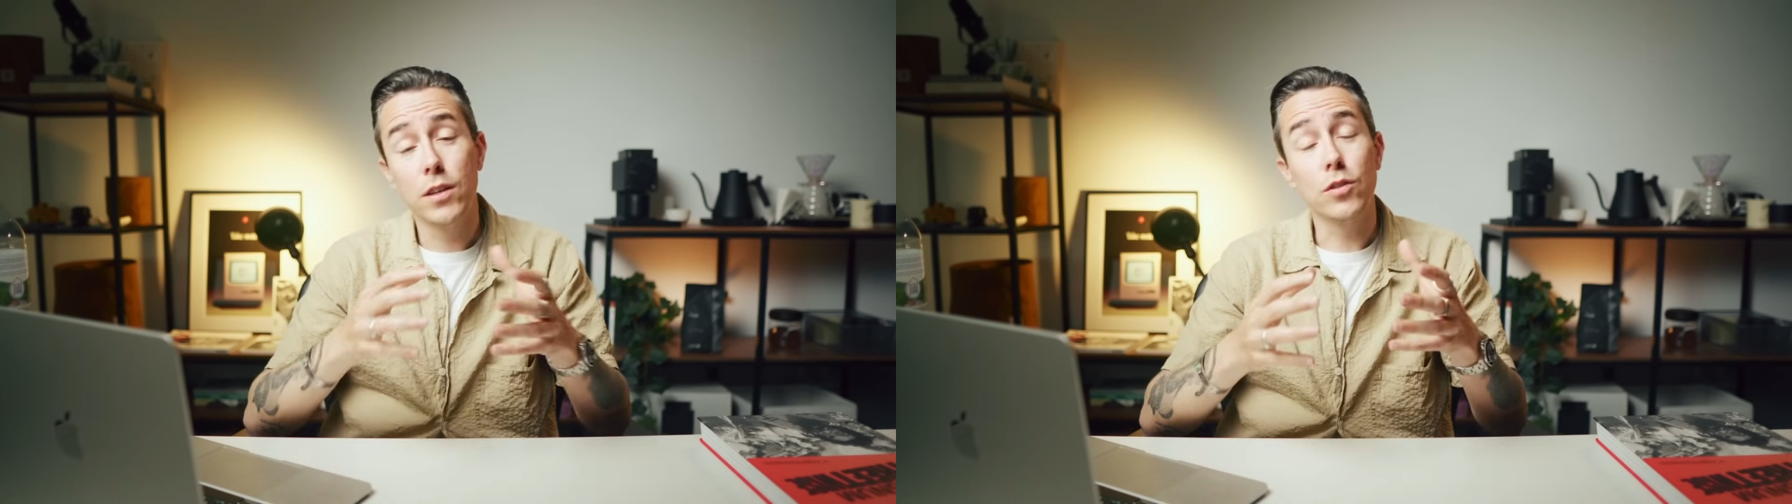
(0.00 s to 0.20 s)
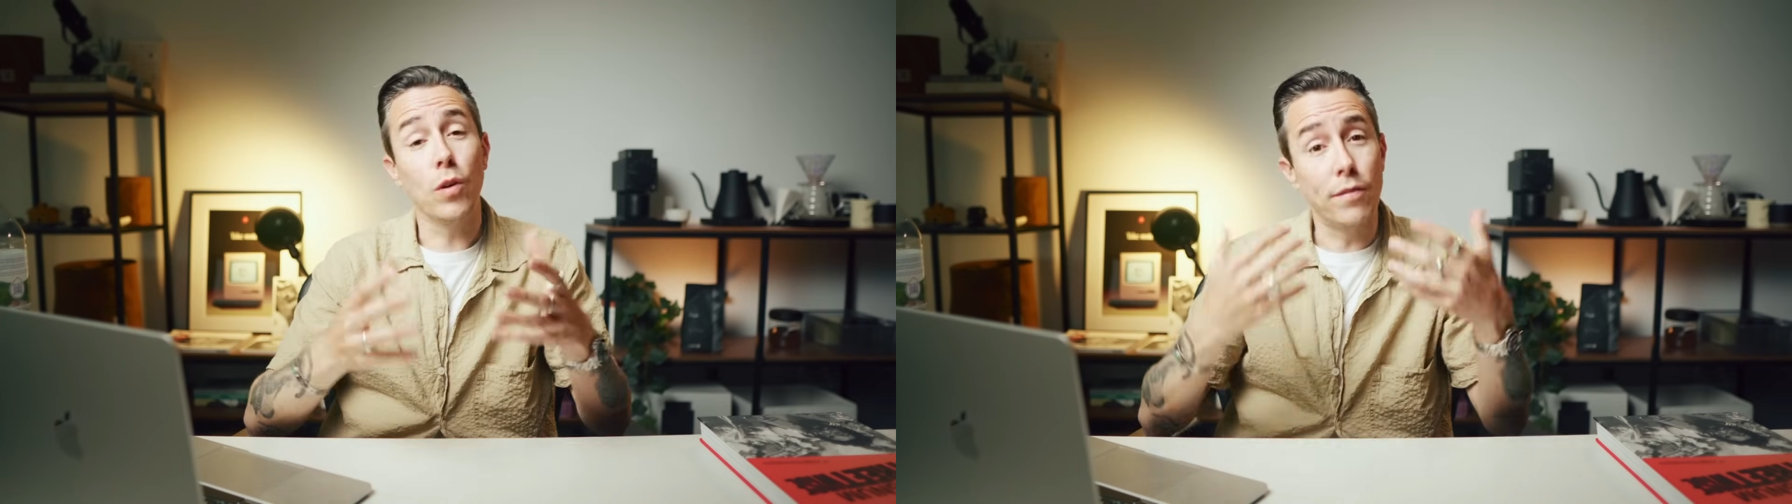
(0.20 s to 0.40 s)

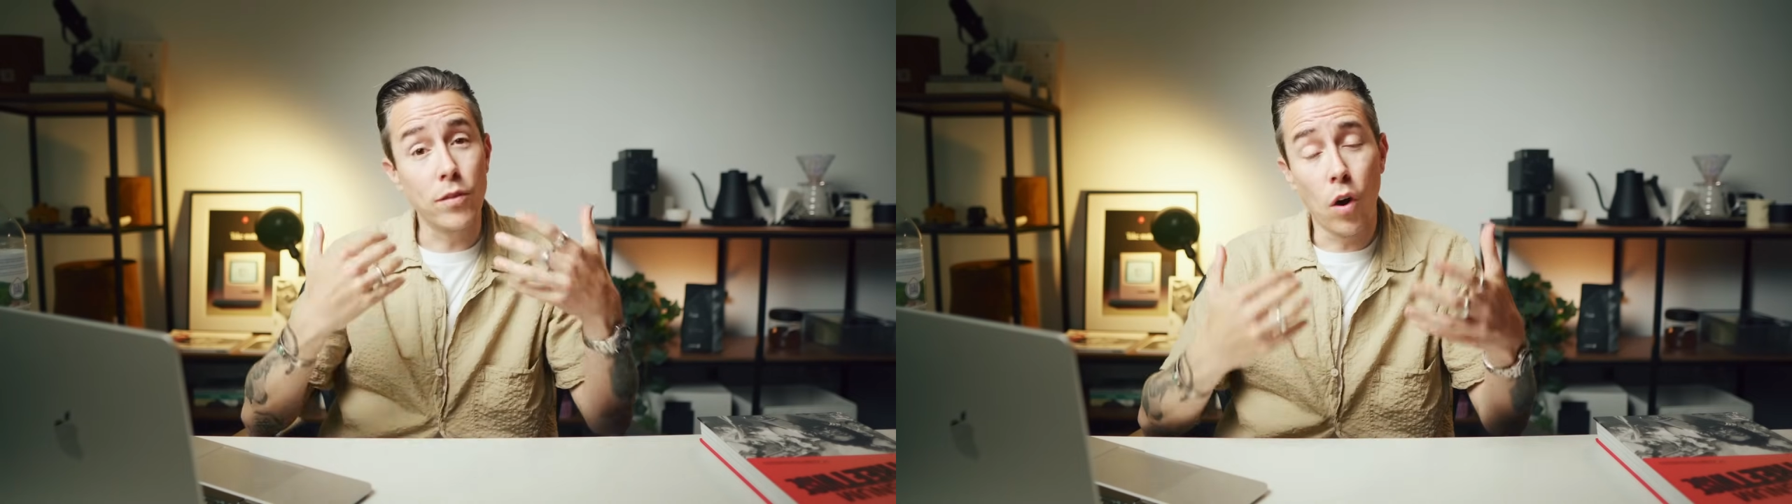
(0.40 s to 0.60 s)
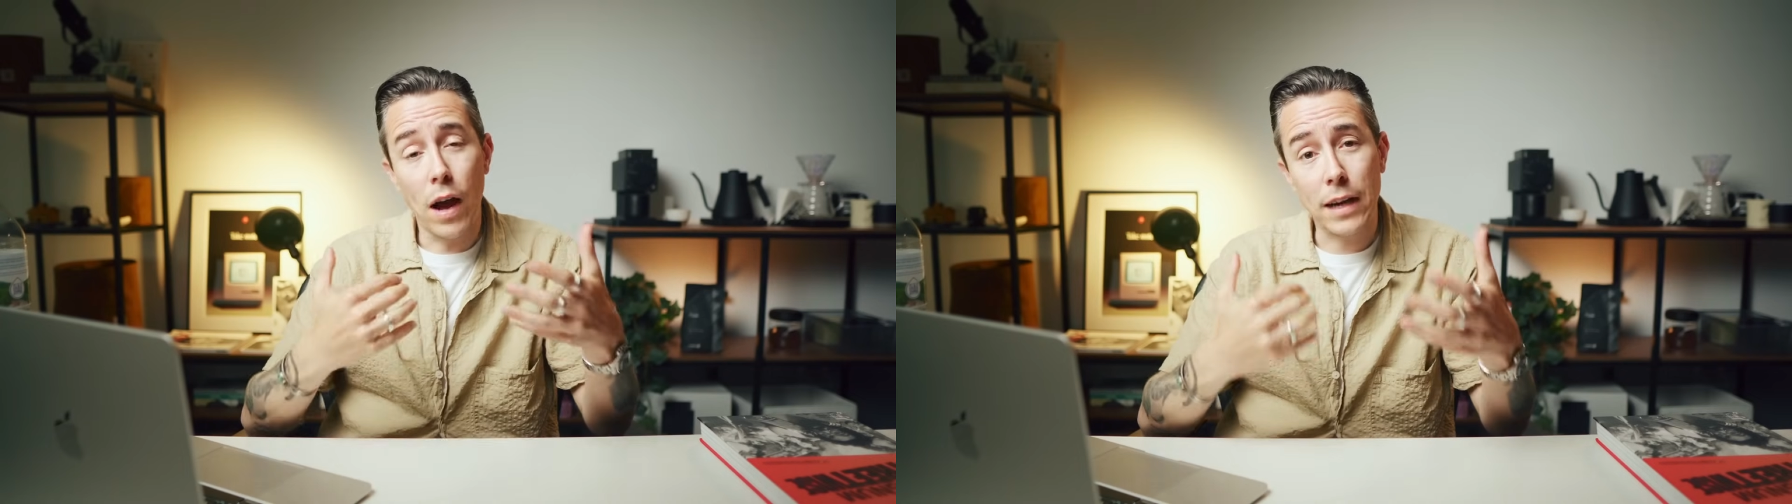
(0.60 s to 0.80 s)
So I've
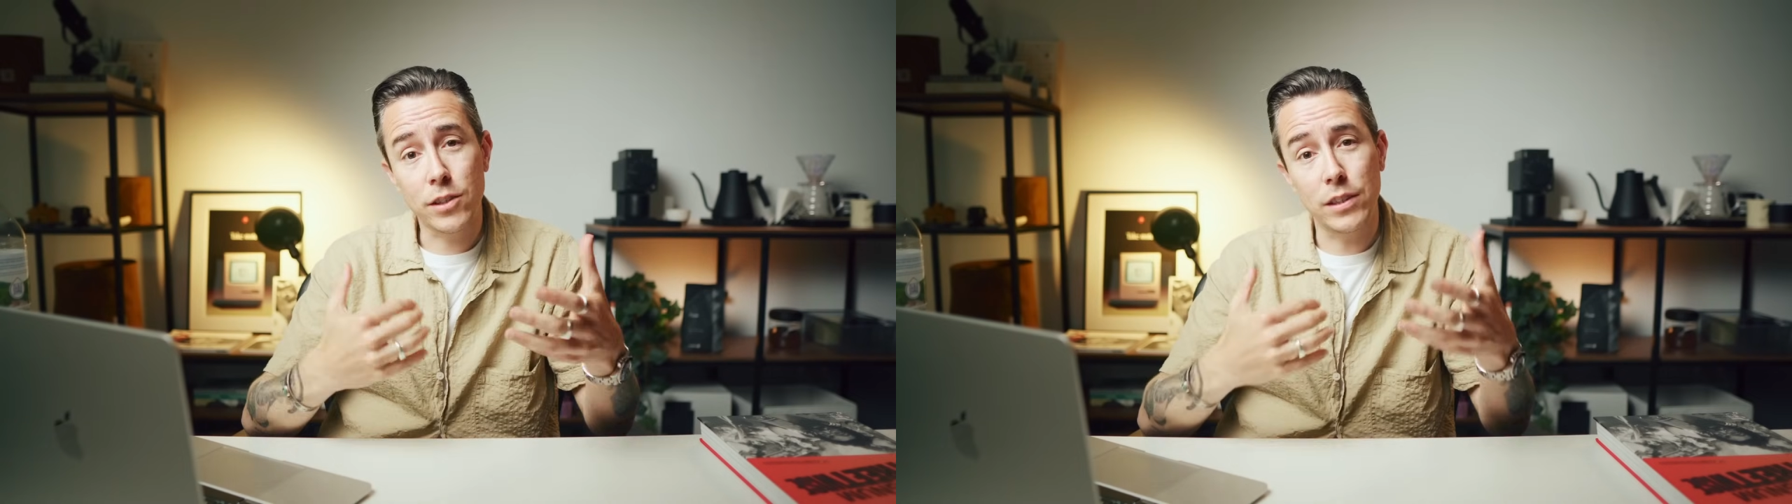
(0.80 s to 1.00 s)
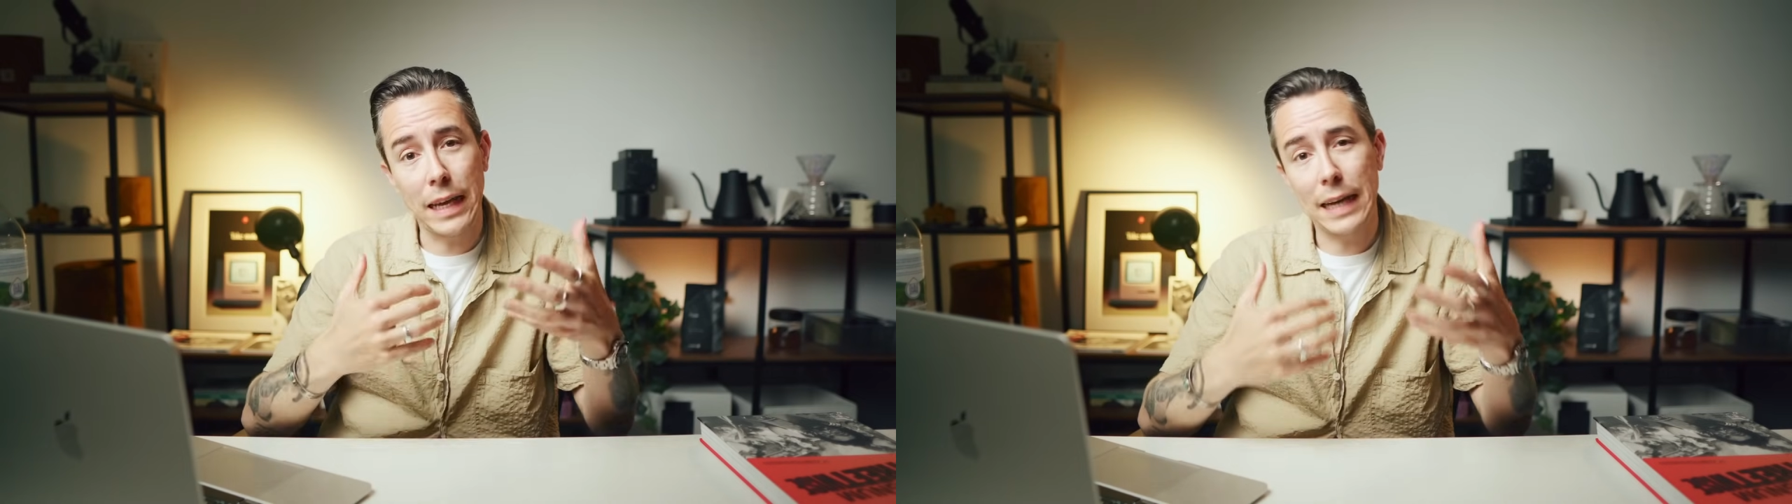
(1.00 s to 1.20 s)
not
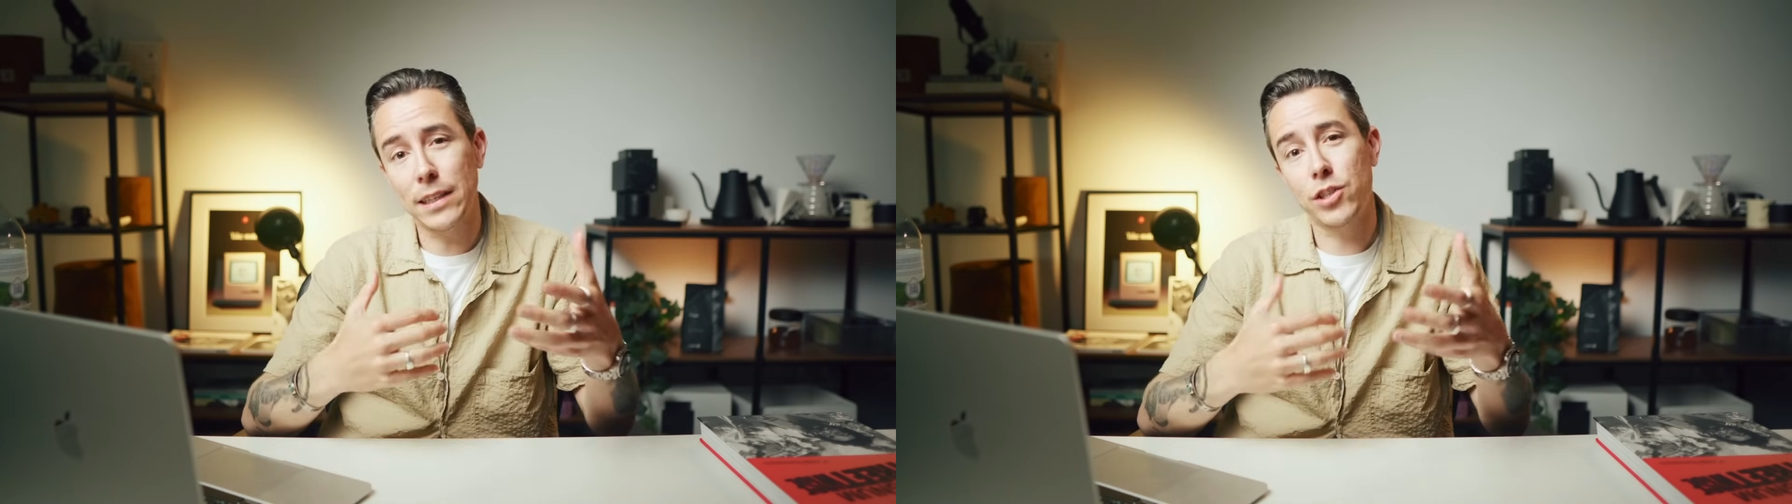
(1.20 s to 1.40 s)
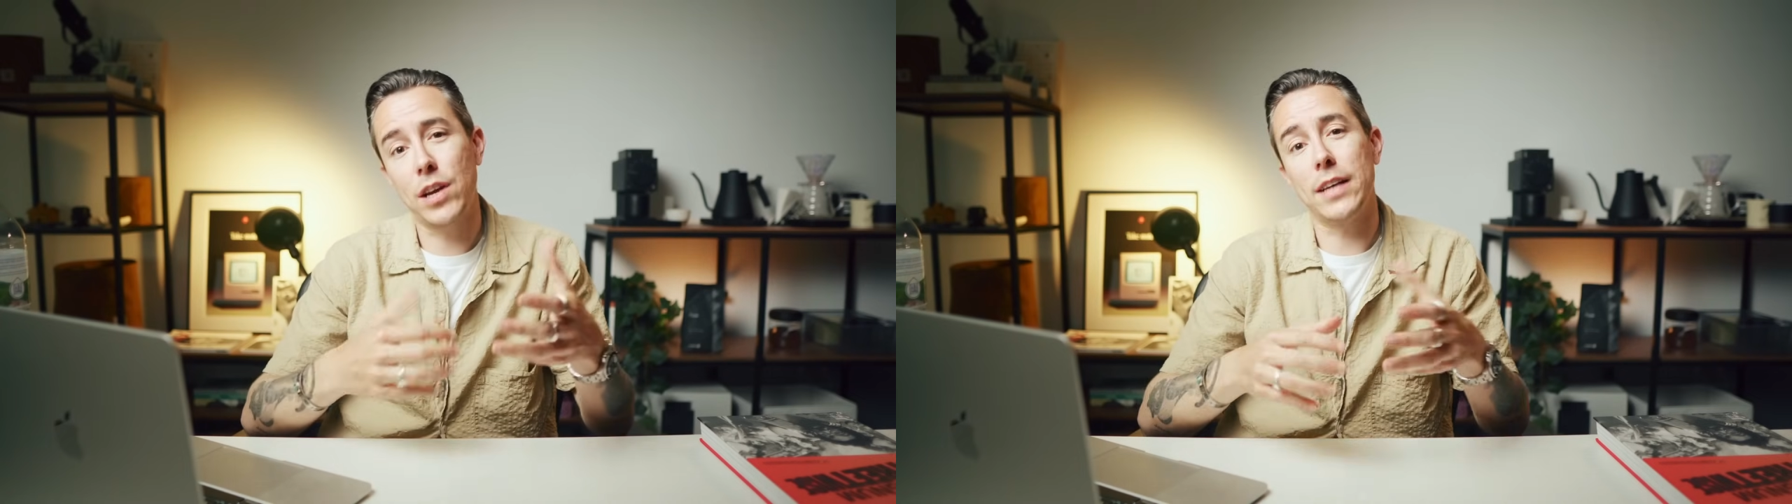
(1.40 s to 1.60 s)
actually had
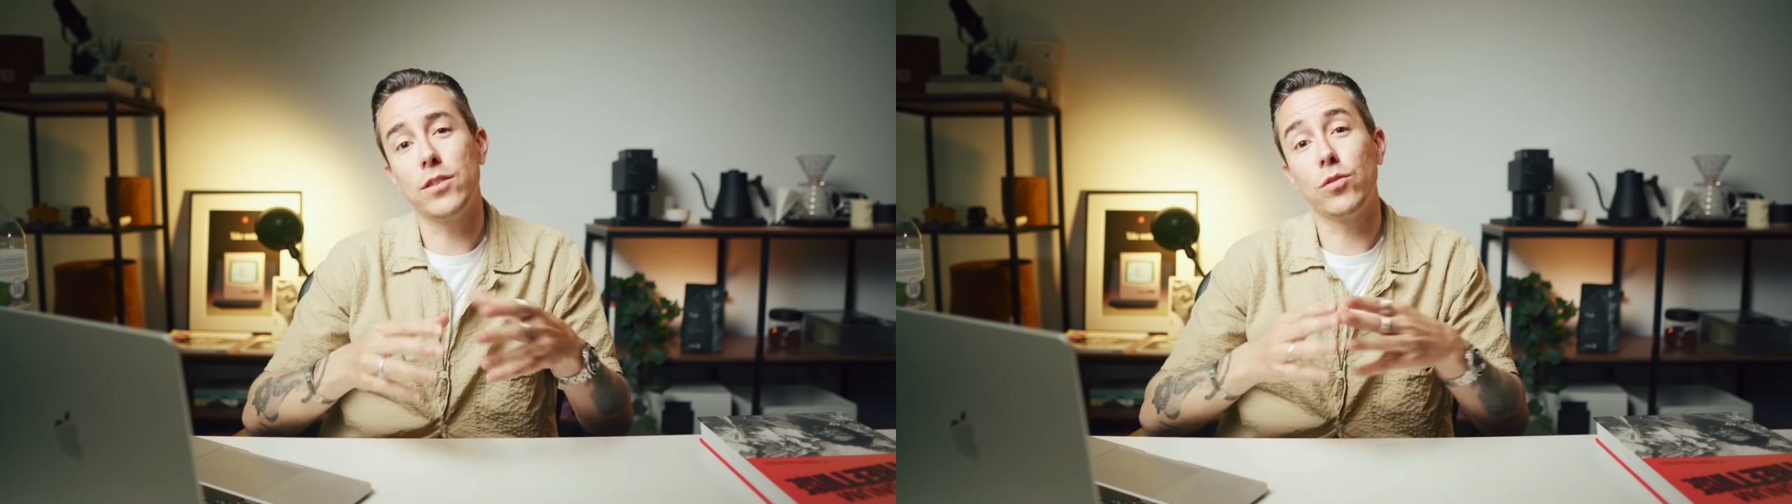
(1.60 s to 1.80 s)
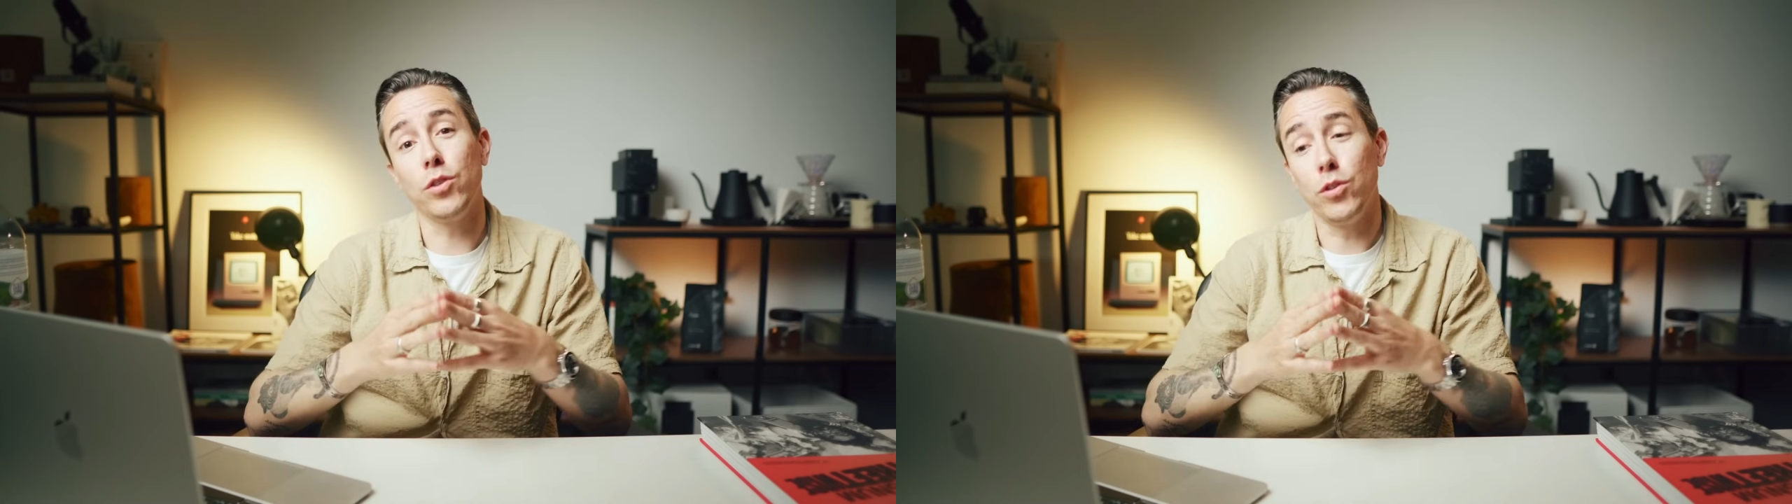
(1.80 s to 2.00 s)
the chance to